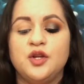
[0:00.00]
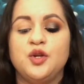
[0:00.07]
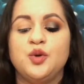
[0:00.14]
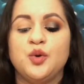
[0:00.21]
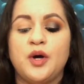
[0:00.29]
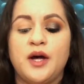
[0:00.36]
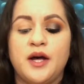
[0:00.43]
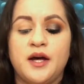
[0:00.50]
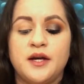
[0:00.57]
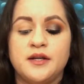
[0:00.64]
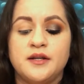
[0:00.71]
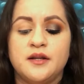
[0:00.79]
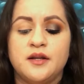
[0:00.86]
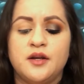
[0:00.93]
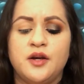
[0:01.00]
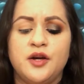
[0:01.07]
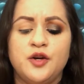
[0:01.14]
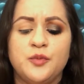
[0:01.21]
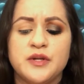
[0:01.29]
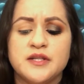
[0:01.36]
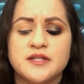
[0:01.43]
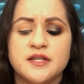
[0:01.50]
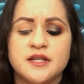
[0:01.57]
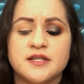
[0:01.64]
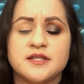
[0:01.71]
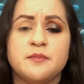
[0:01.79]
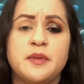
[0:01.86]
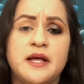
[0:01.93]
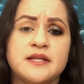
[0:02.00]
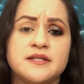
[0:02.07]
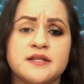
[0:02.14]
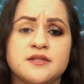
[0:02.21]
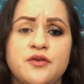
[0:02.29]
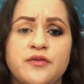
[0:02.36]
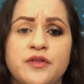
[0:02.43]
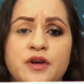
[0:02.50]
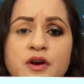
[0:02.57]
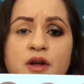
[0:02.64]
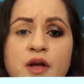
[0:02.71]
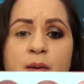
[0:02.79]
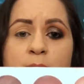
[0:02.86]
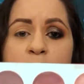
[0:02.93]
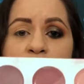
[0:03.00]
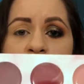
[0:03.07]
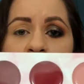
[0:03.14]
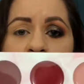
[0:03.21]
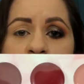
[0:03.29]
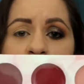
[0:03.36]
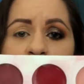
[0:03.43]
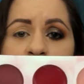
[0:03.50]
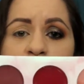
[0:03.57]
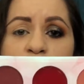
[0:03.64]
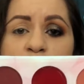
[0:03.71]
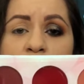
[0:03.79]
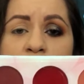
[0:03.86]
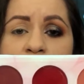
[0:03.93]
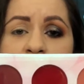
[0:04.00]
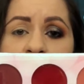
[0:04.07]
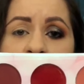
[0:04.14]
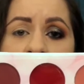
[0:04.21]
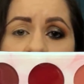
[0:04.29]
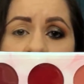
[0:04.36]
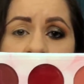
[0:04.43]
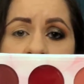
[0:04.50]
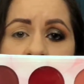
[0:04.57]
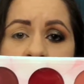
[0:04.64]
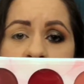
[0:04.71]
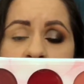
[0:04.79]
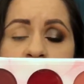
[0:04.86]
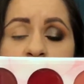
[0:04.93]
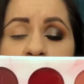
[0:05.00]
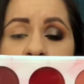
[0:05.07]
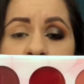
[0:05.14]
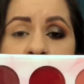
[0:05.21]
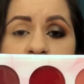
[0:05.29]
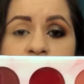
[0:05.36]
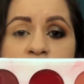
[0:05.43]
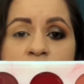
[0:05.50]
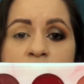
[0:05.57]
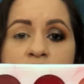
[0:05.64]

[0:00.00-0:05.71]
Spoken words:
you had, I hope you can see because the plastic's over there, but you had 9 lip colors.